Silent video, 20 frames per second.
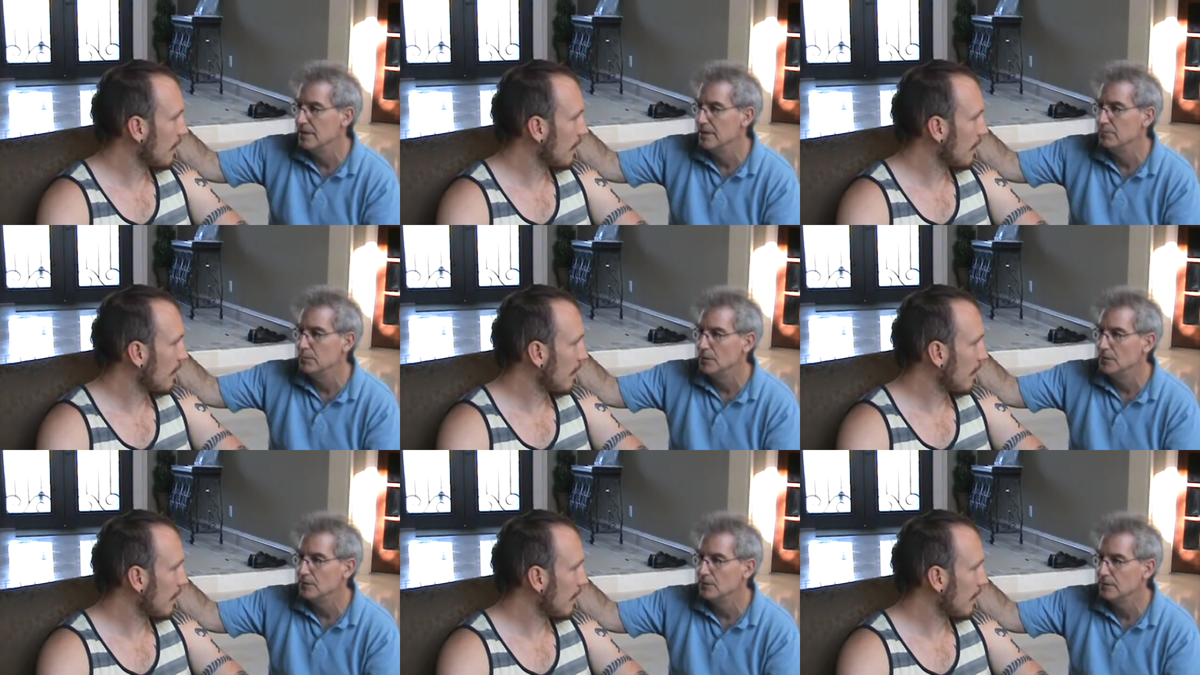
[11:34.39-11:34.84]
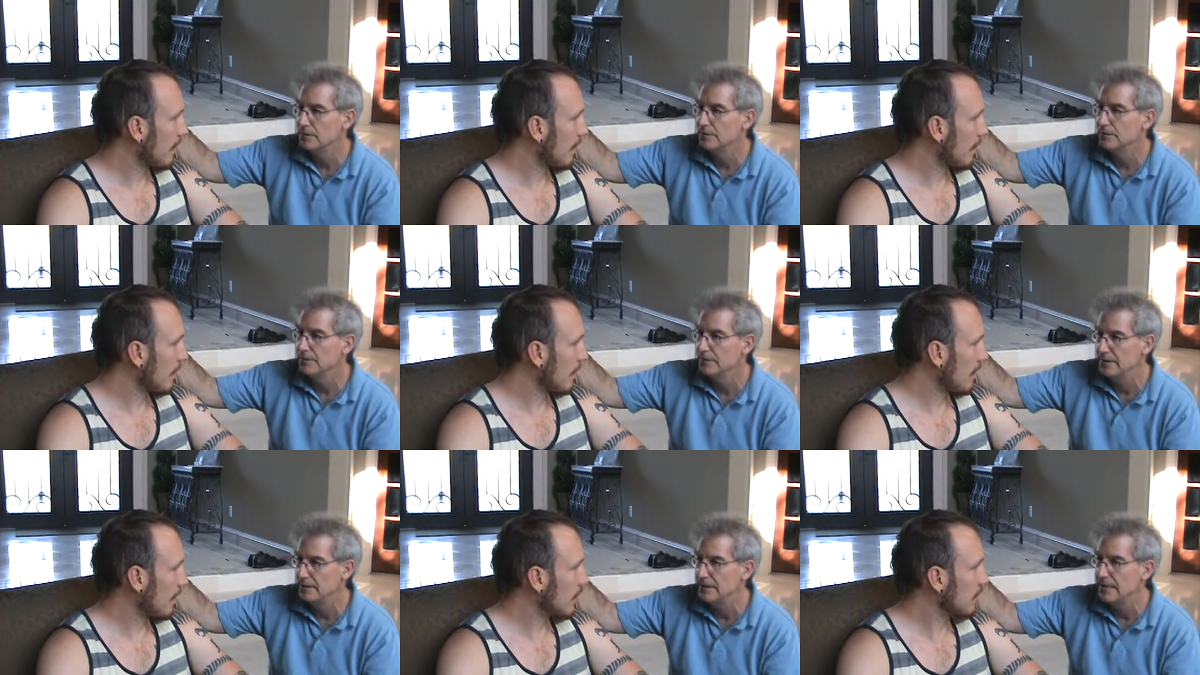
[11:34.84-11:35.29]
Speaker 1: double
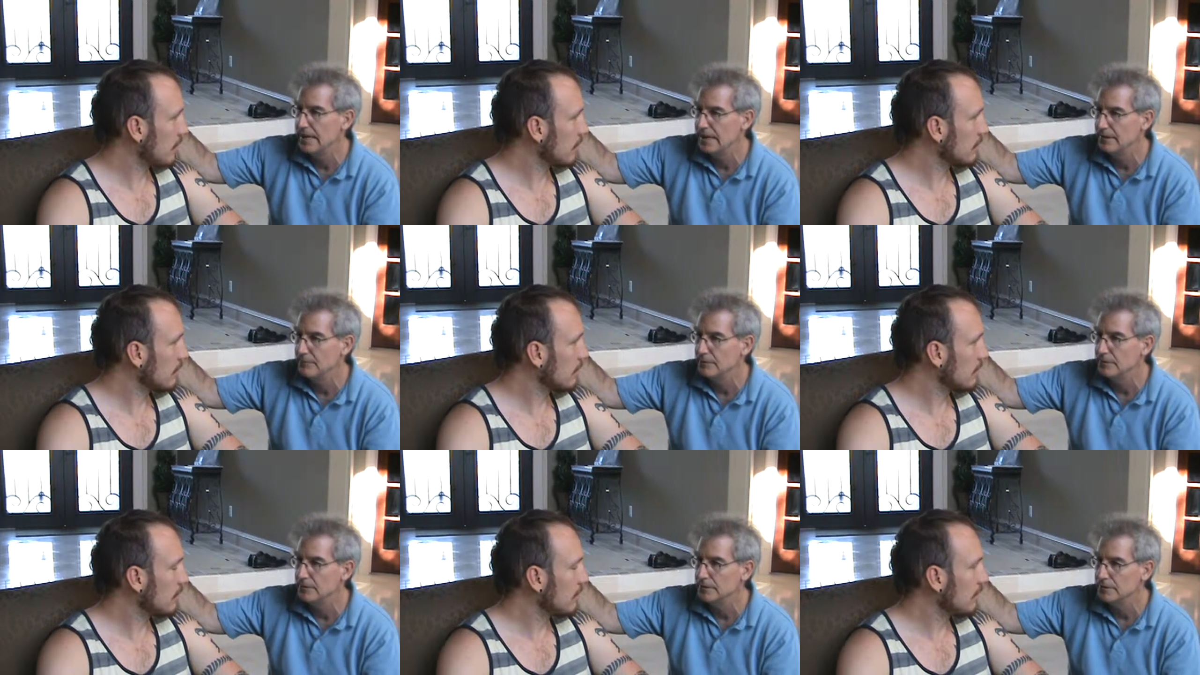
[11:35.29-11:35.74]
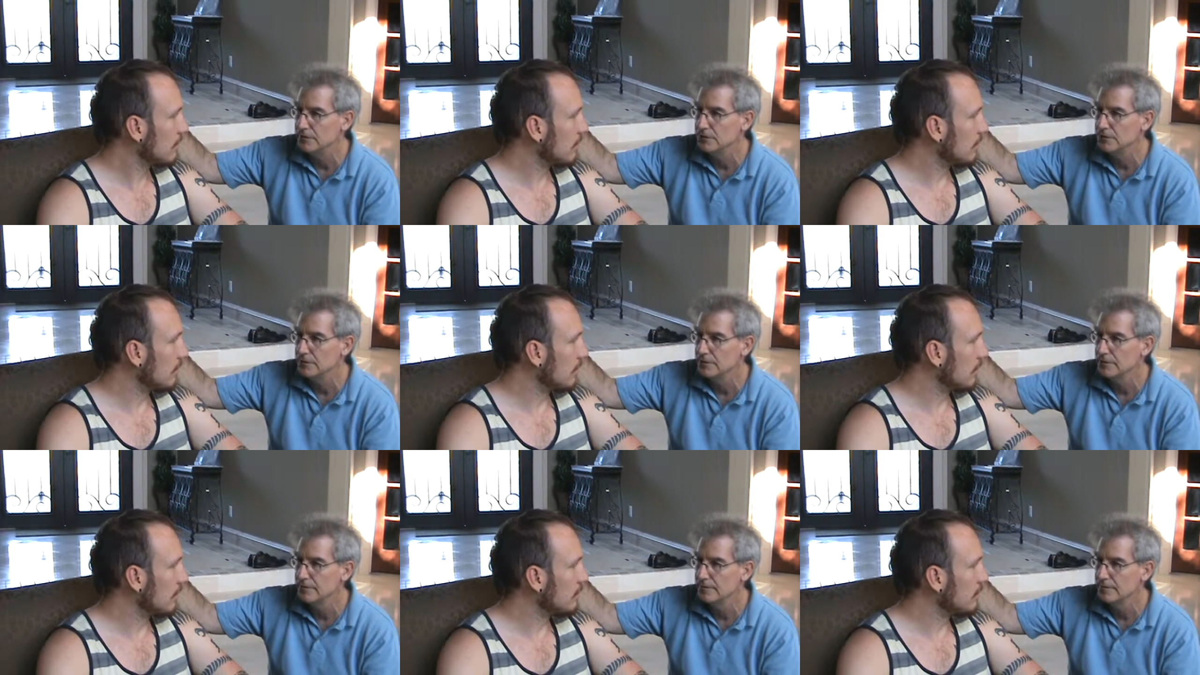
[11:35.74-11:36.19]
the average.
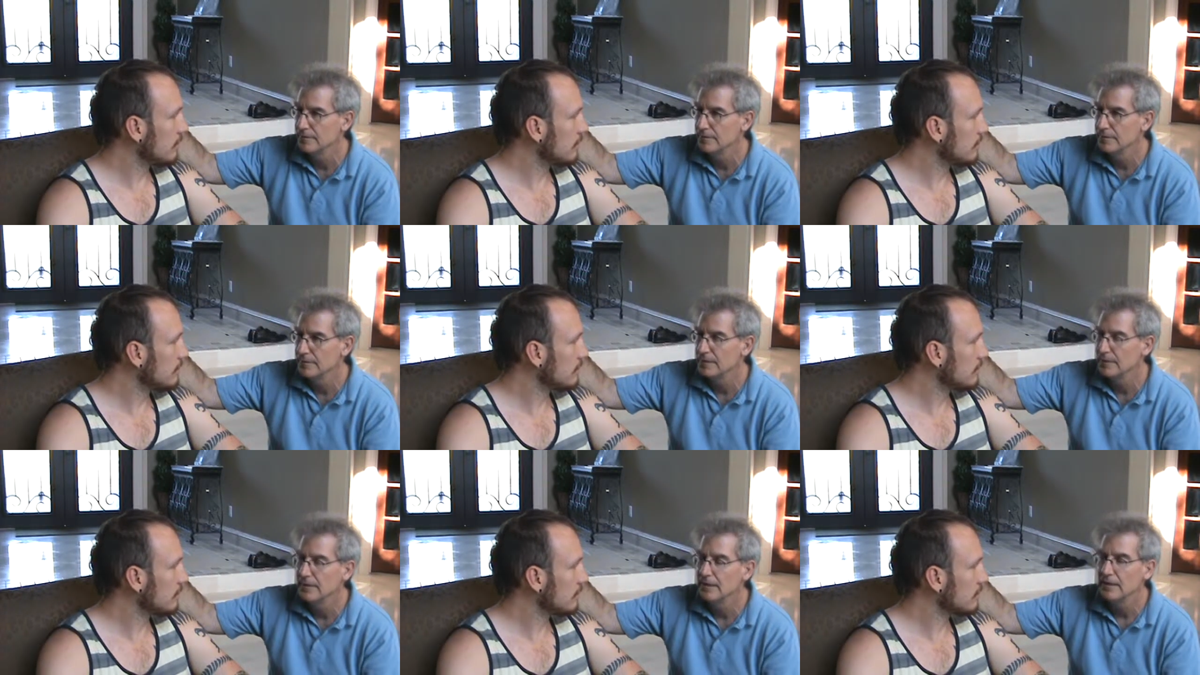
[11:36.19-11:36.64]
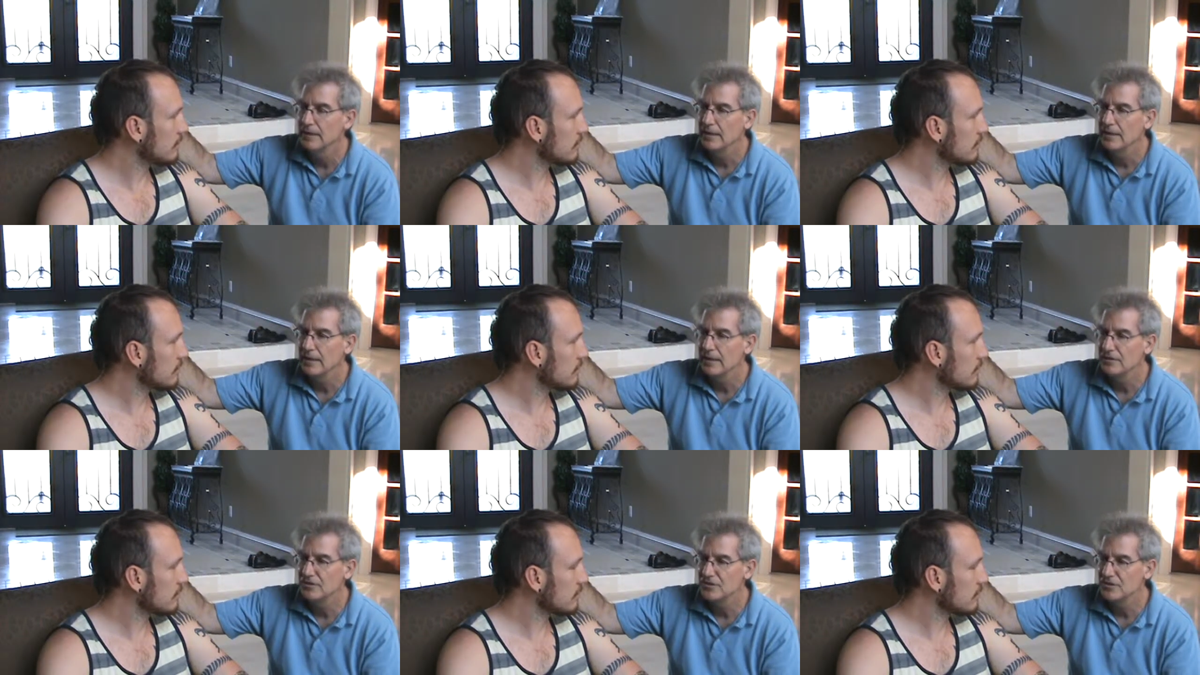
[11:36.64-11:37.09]
Mm
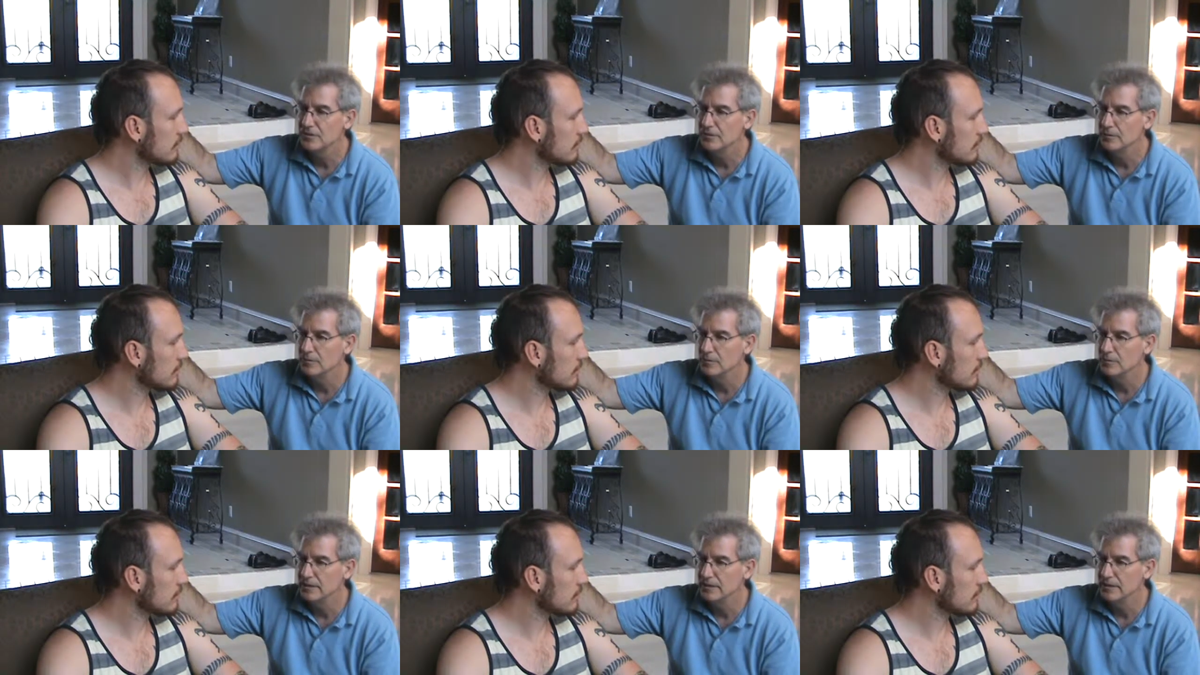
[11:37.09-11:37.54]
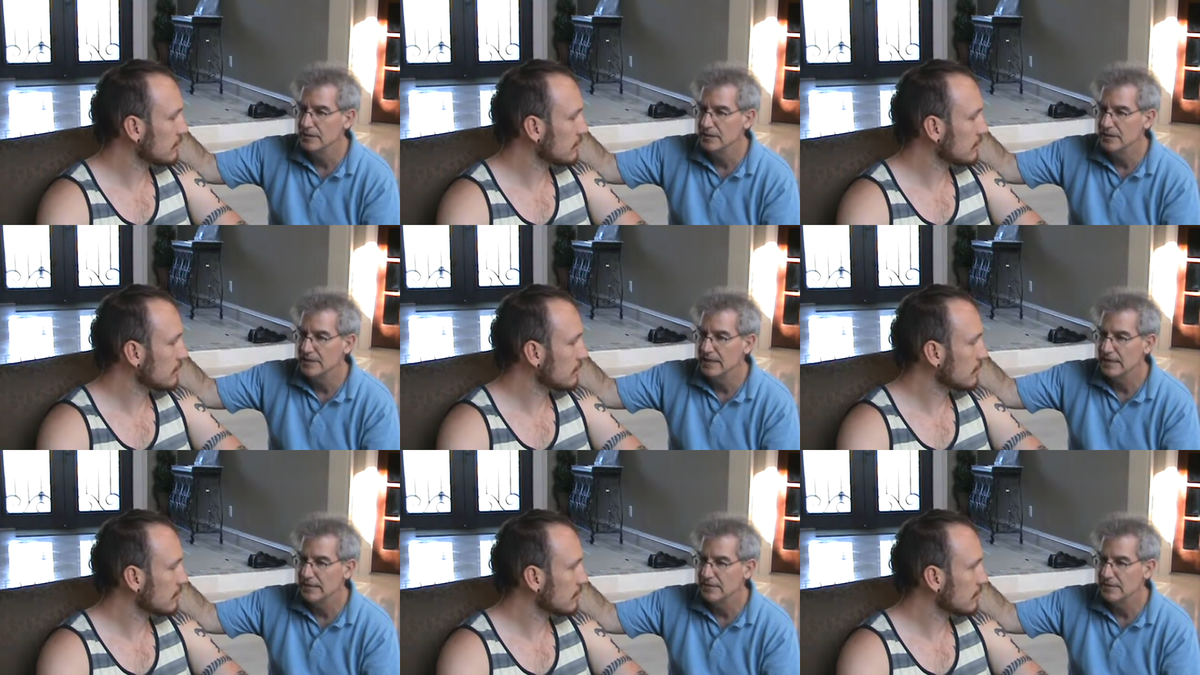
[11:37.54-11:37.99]
-hmm. And so we
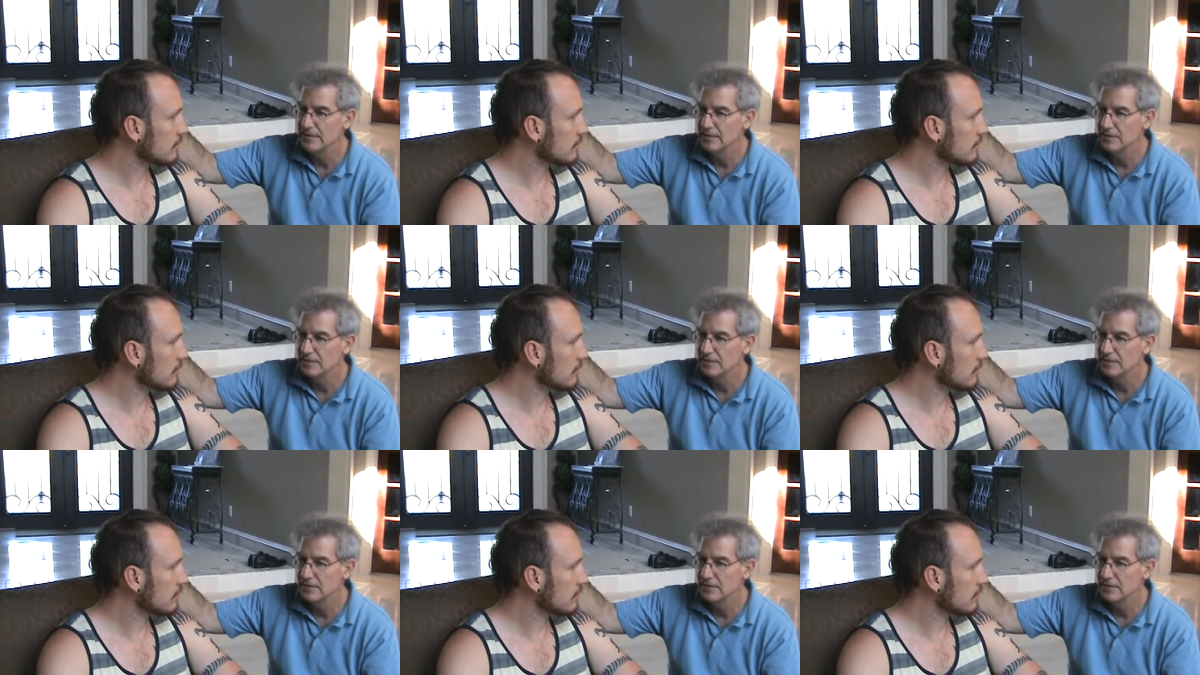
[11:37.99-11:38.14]
did that